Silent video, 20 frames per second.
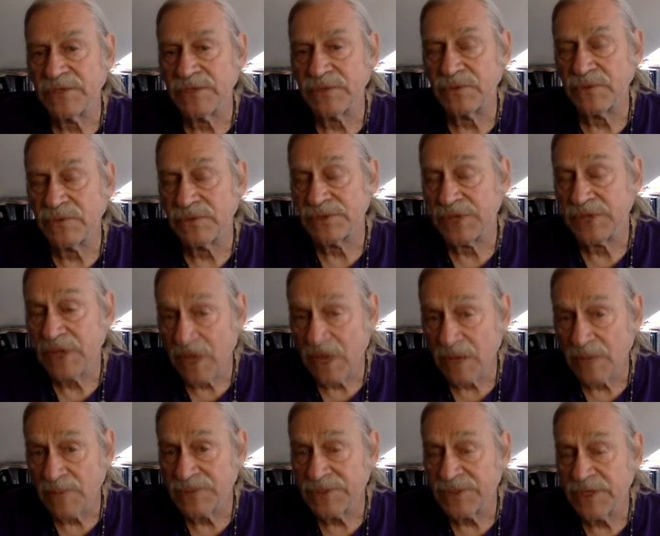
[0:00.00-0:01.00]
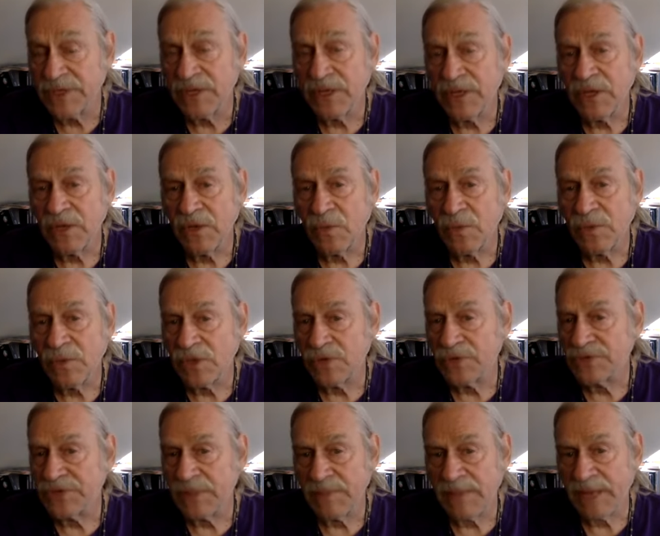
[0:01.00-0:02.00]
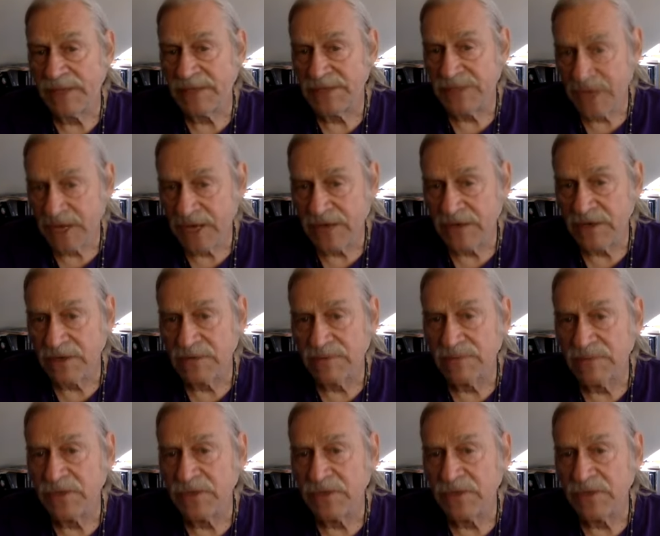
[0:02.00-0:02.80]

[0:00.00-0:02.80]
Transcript: to its cubs, we don't say bad tiger.